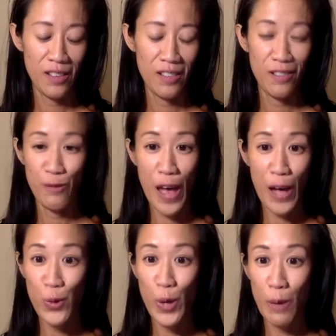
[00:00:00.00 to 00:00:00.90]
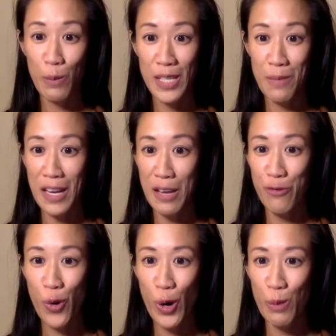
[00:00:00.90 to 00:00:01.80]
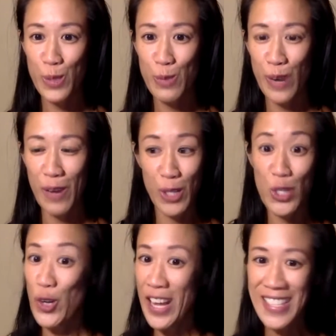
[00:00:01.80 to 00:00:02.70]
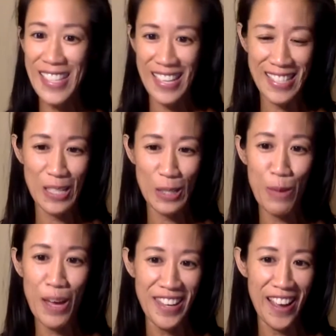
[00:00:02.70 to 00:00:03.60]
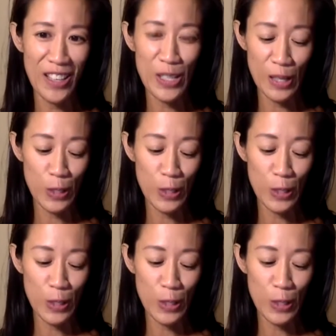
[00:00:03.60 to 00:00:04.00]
value comes in many forms, right? Which translates into money, actually.